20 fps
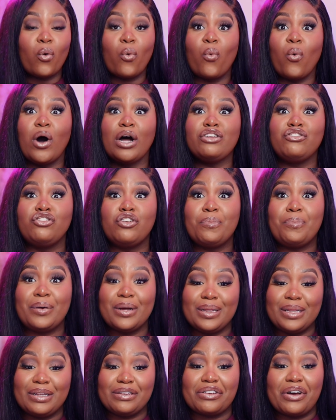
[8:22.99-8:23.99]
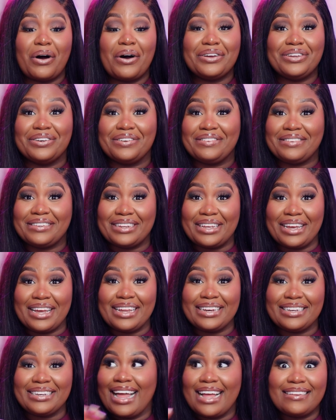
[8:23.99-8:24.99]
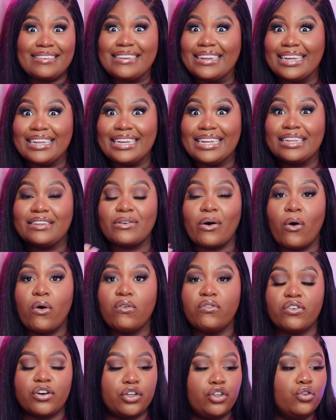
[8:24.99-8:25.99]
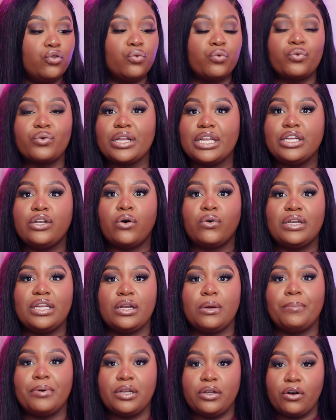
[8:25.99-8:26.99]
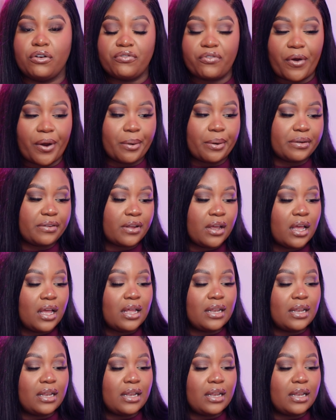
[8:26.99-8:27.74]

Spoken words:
Once you put this on your skin, that's it, it's over. You really don't need to put no fragrance.